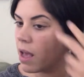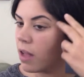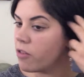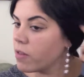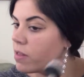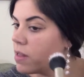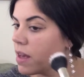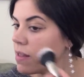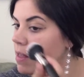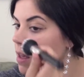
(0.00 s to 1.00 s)
and just
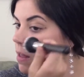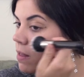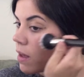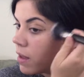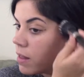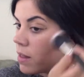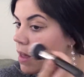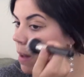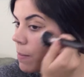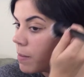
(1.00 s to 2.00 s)
dust this onto the
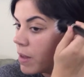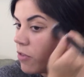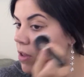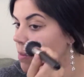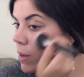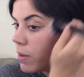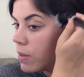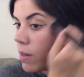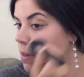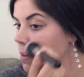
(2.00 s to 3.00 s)
tops of my
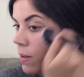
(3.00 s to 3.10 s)
cheekbones.